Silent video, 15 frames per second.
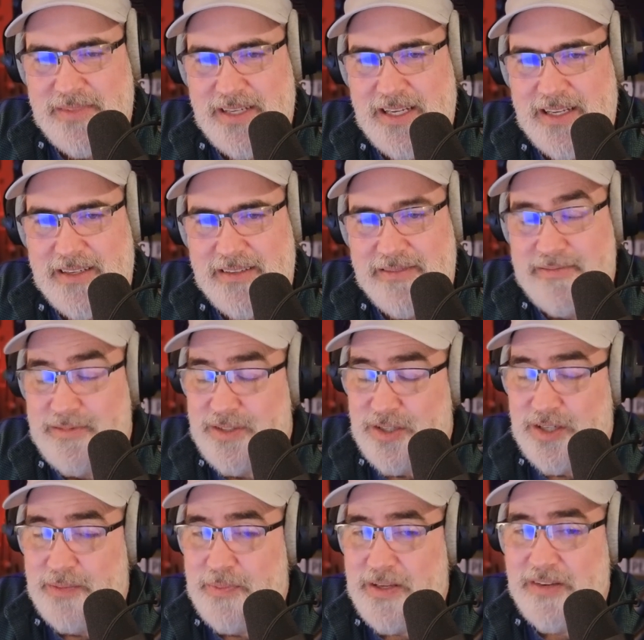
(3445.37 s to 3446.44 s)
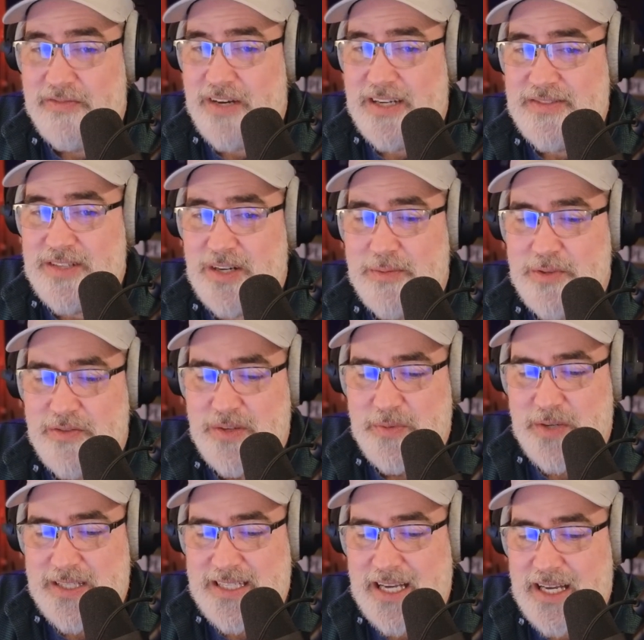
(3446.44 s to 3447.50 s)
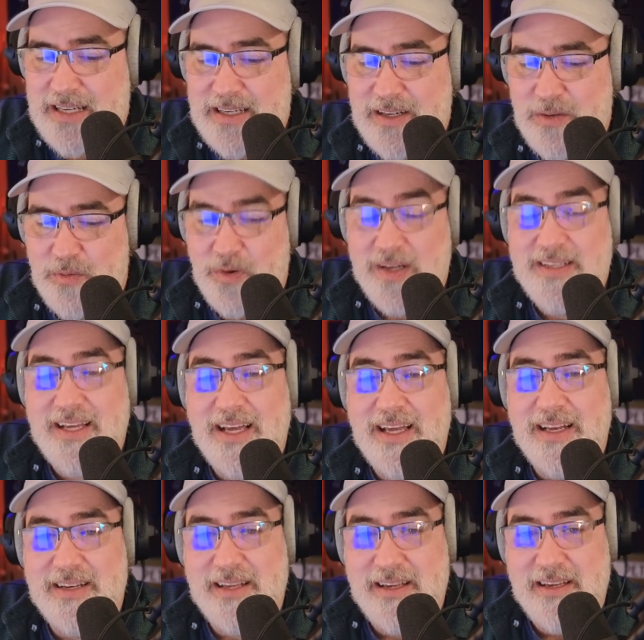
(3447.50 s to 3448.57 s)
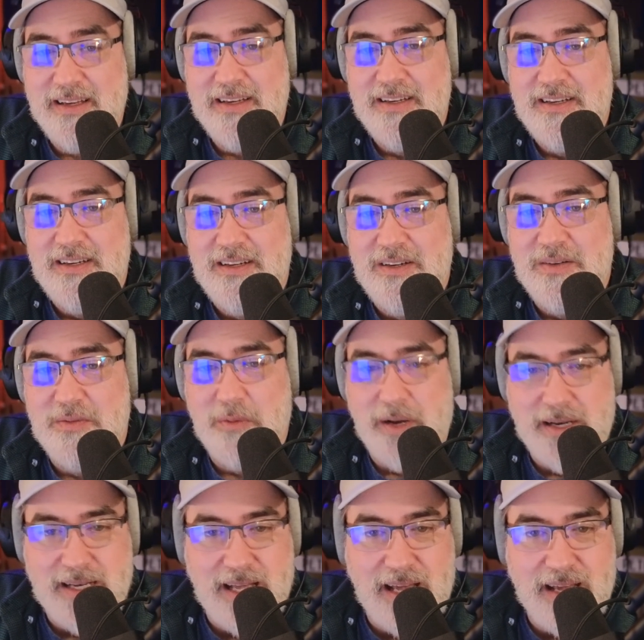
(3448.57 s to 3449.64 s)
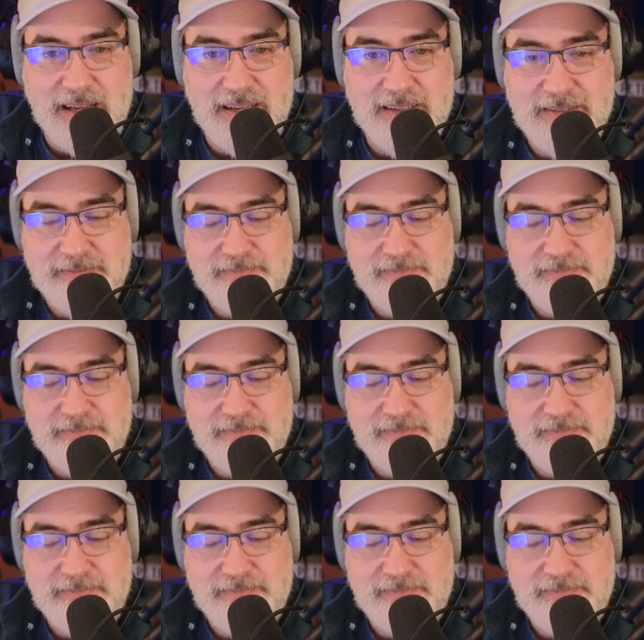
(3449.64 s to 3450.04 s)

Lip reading: And could it be a 5-star movie one day? One day, Andy. One day.